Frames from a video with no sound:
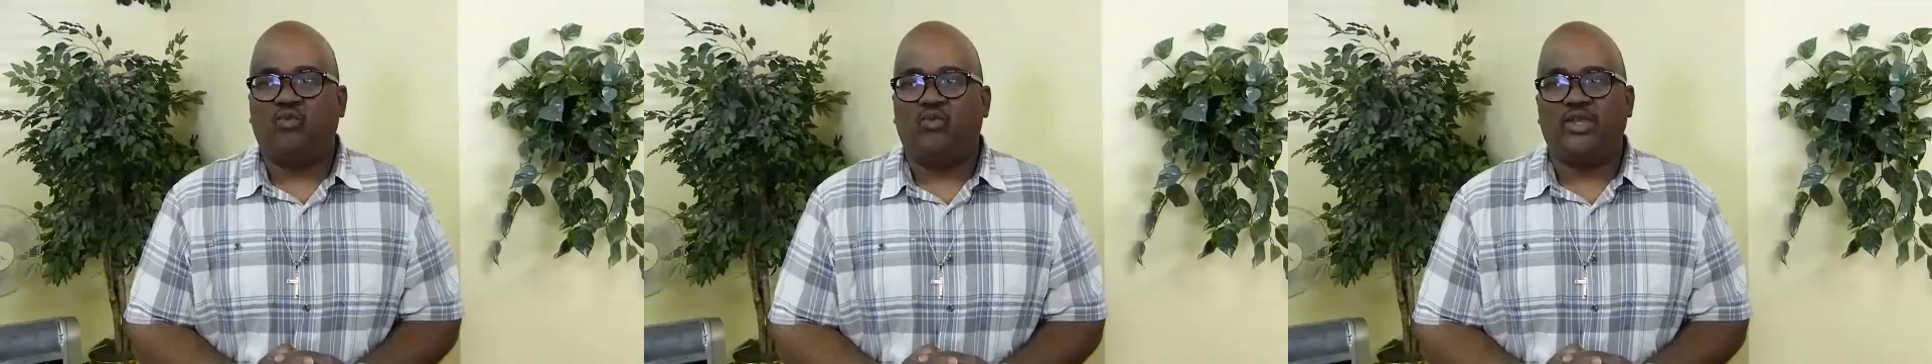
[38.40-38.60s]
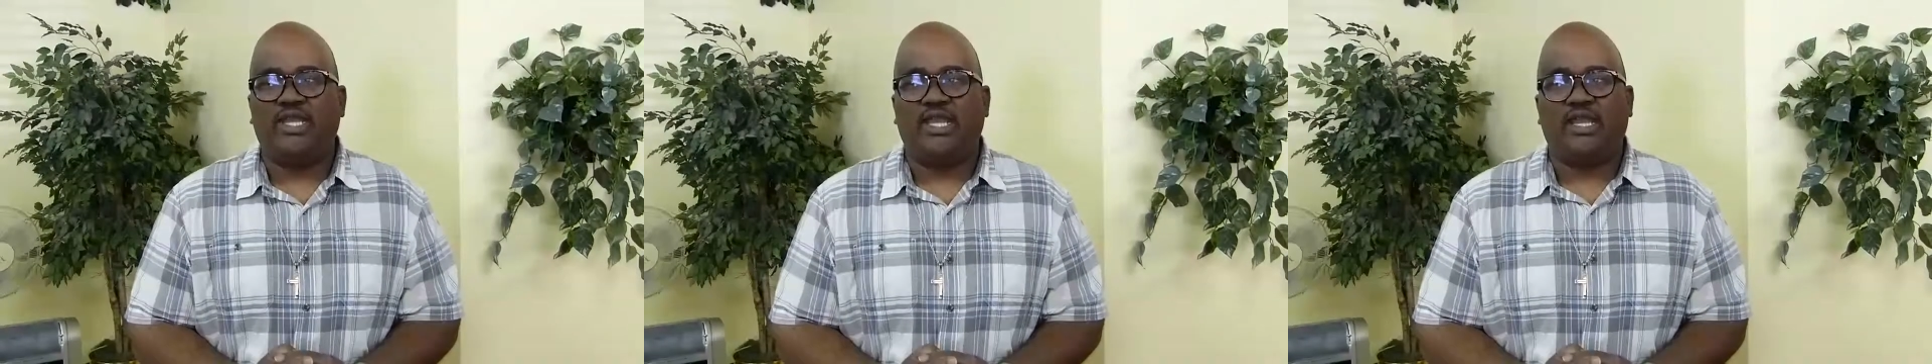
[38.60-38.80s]

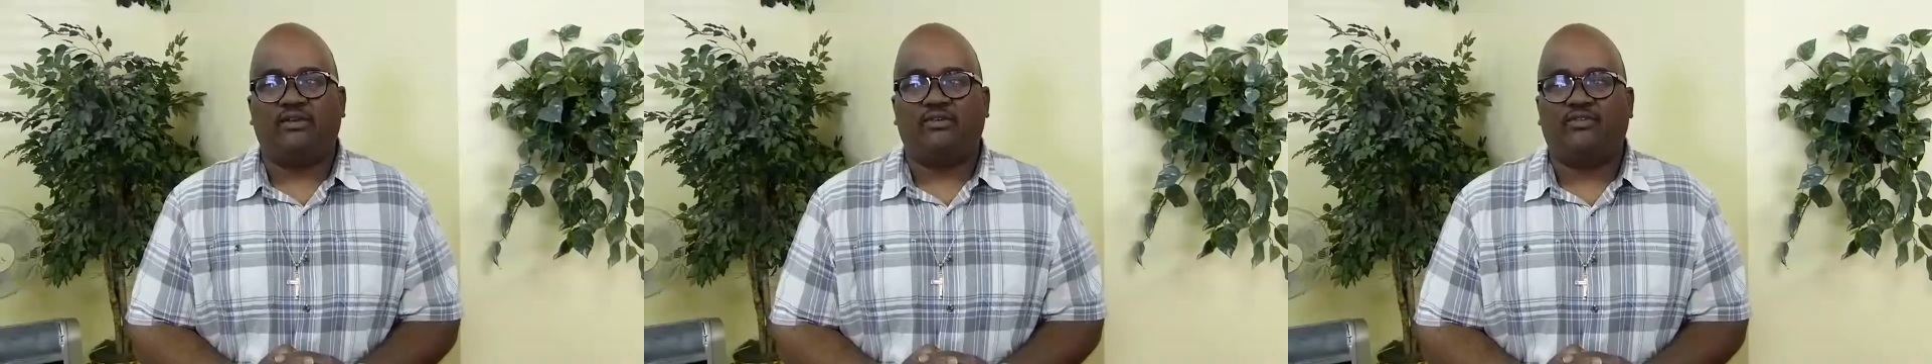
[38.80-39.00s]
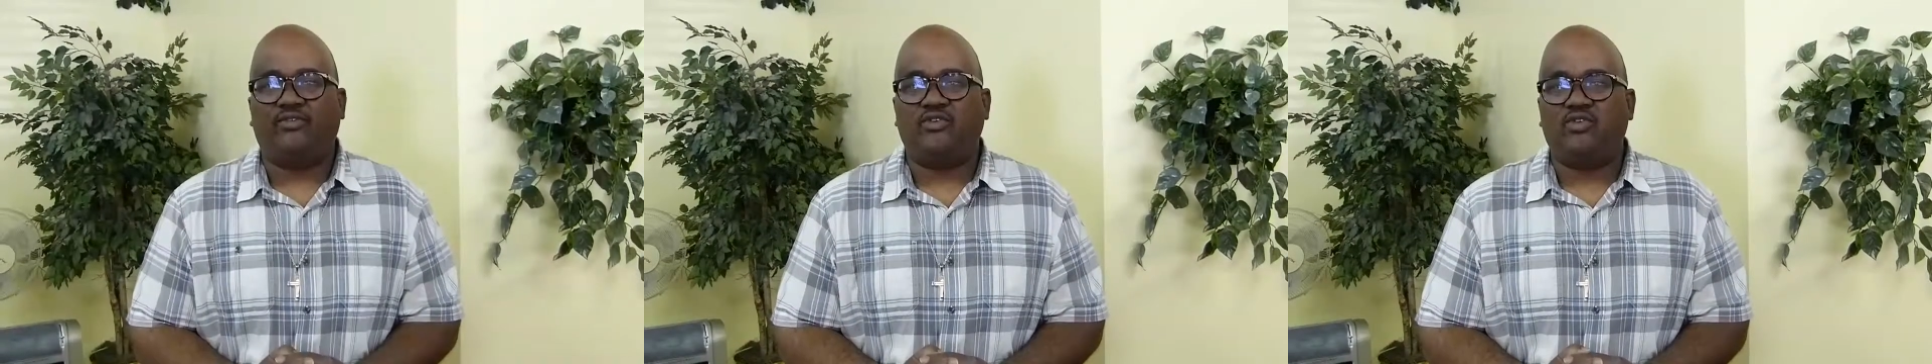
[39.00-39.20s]
We
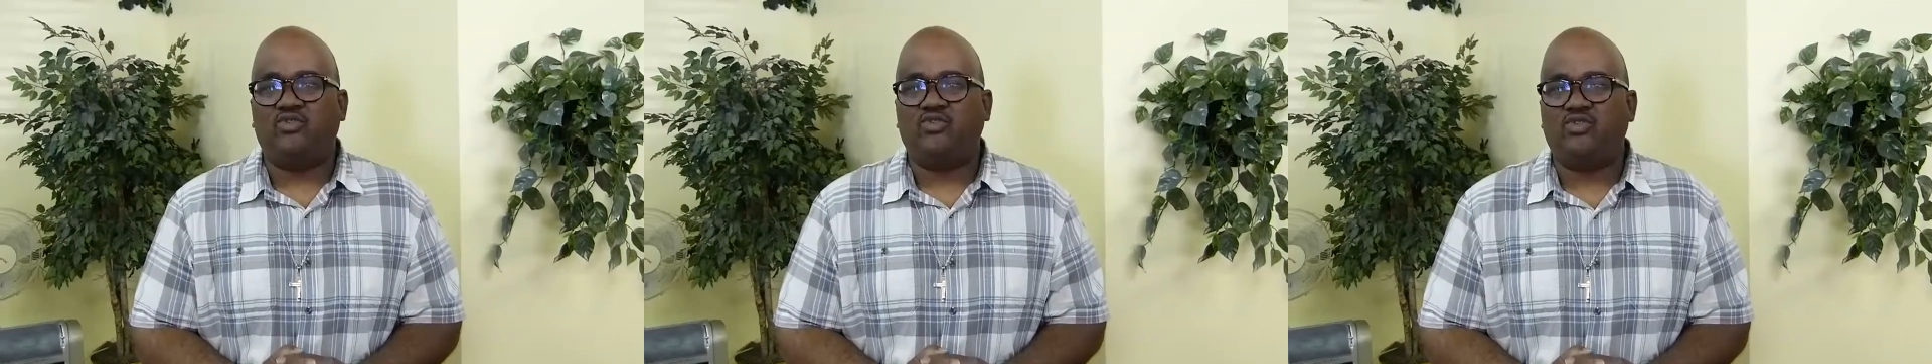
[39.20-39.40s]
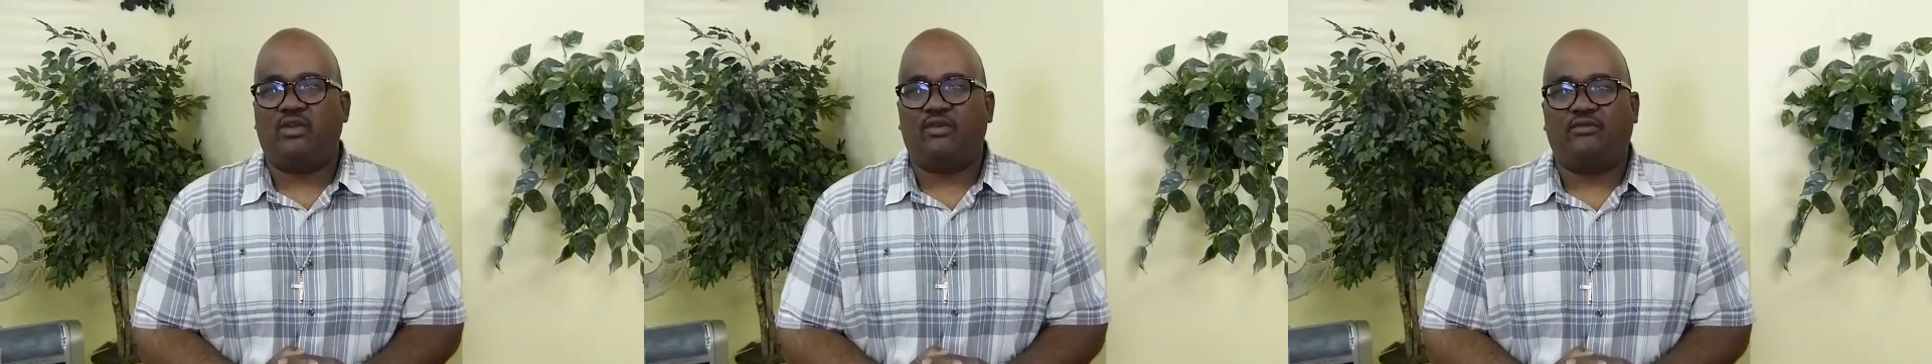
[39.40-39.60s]
have
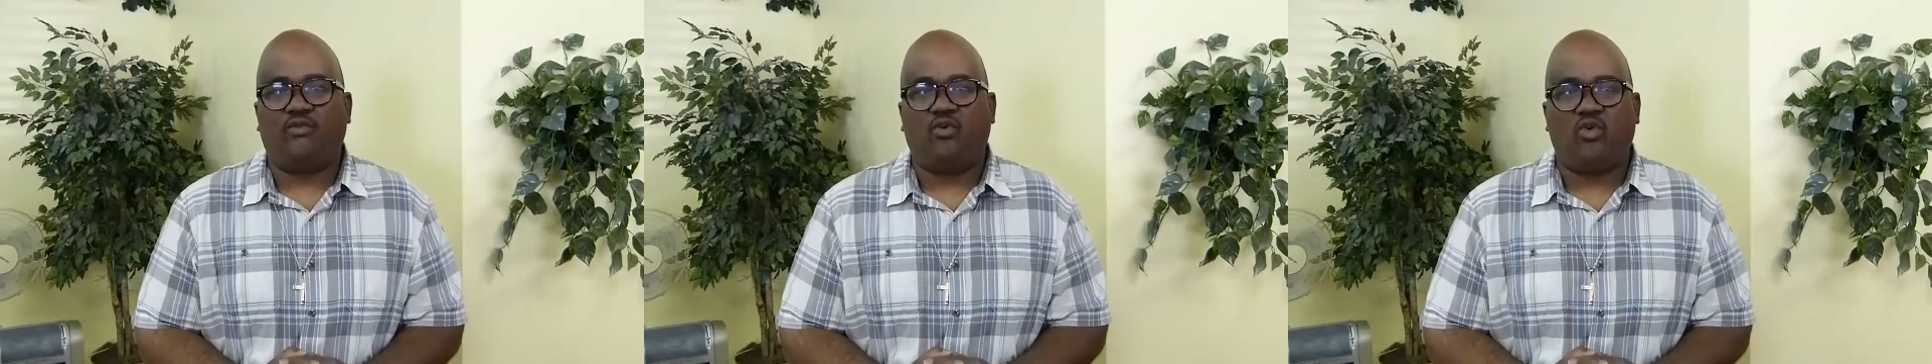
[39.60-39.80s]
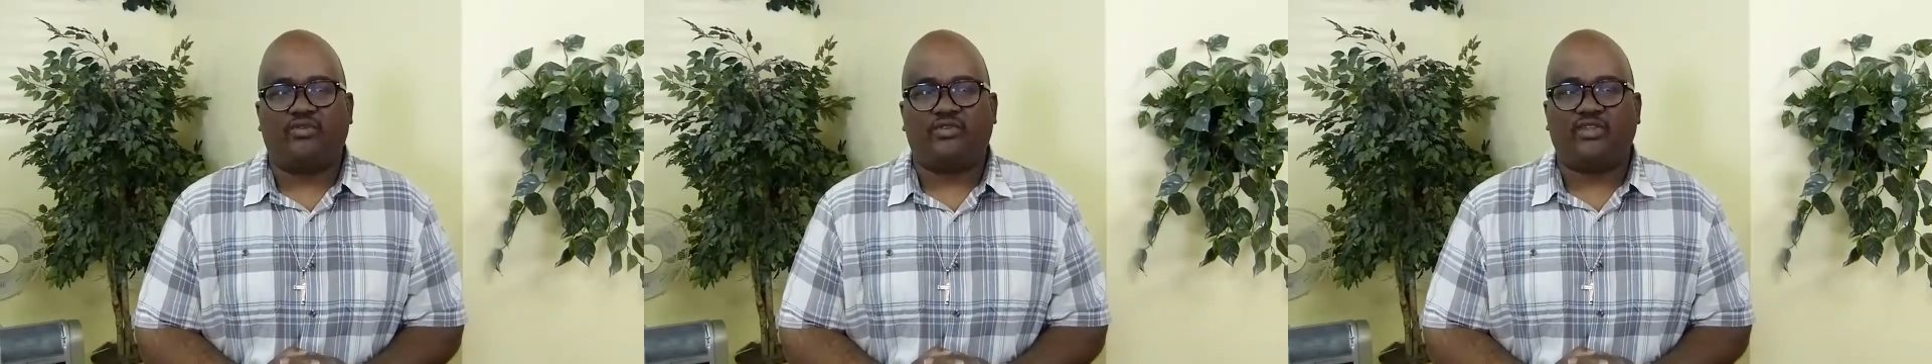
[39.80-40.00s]
food
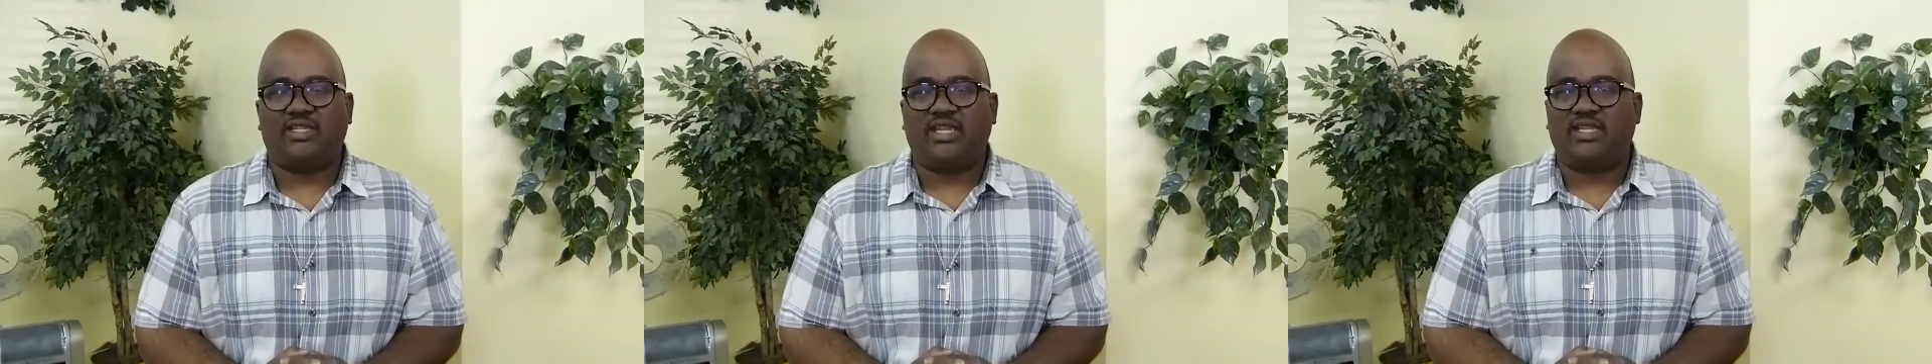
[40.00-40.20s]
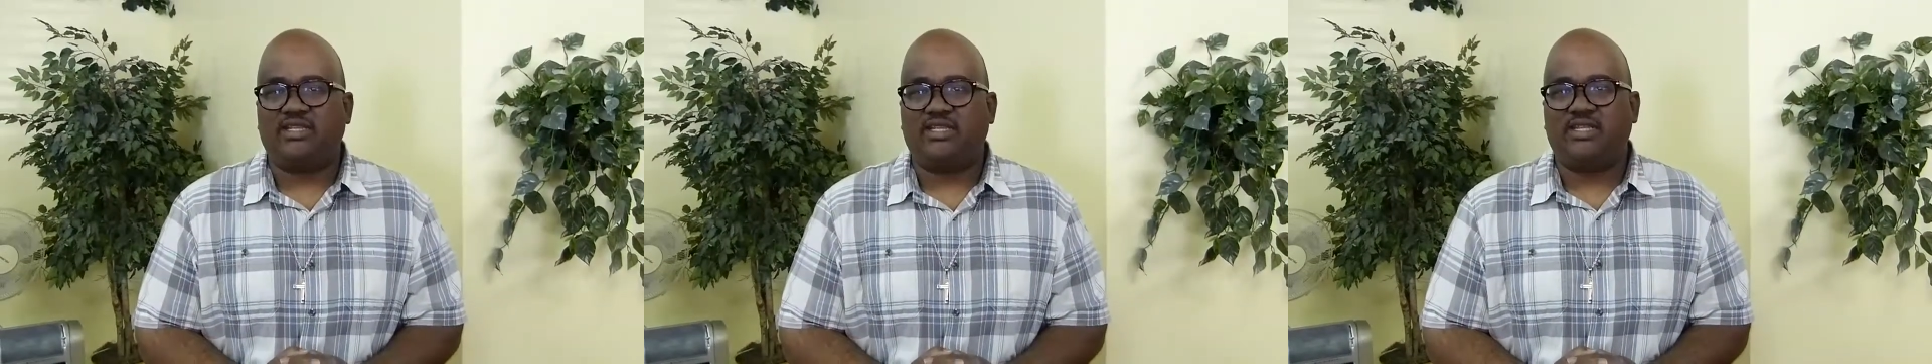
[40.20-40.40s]
fourth
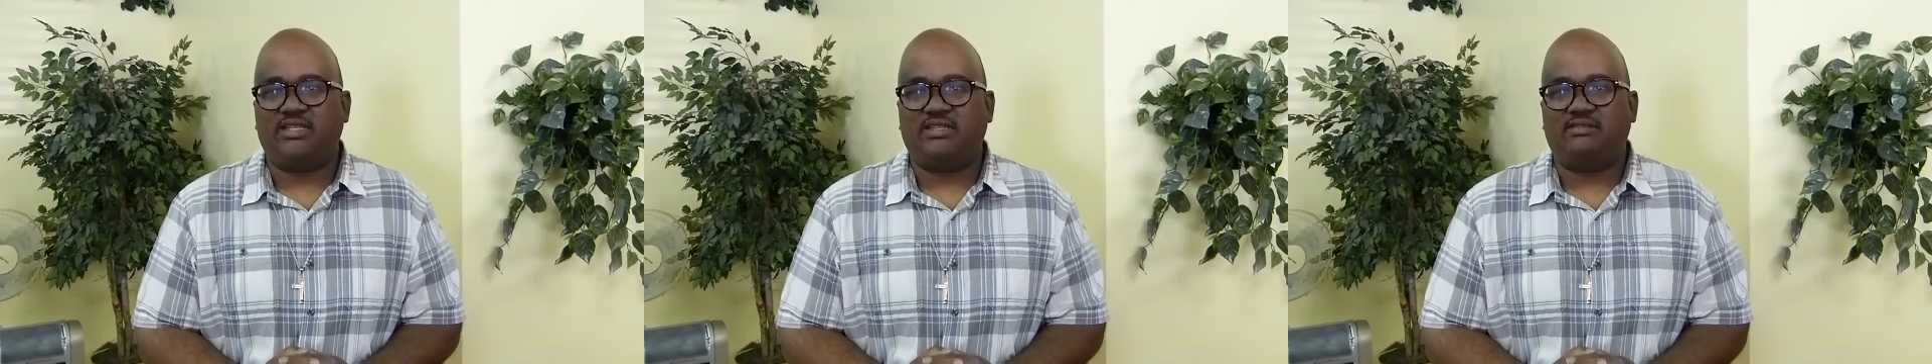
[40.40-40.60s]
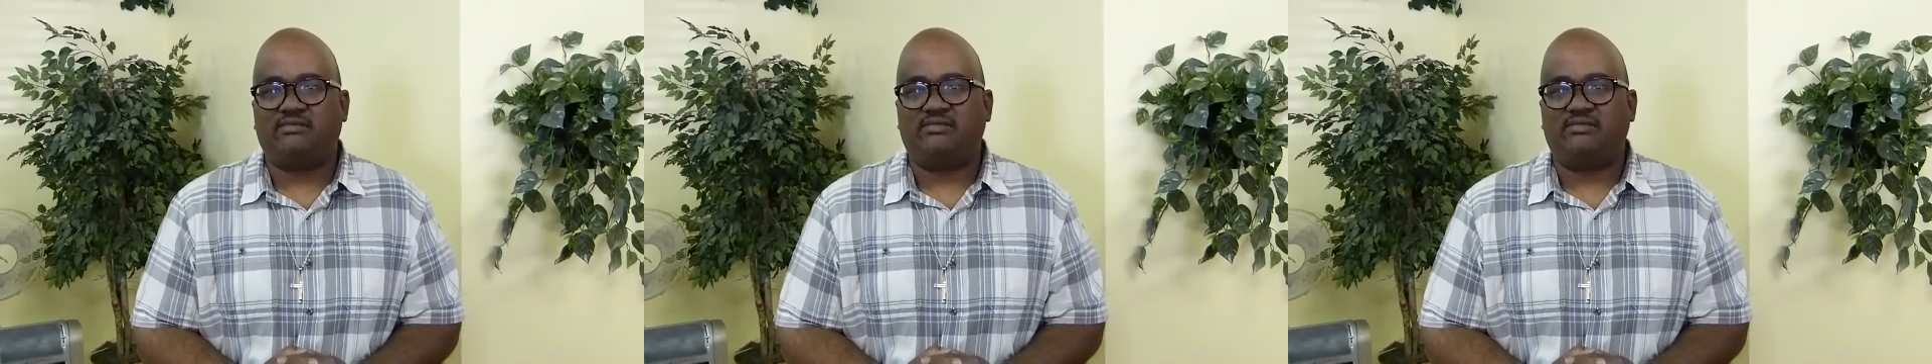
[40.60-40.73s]
Sunday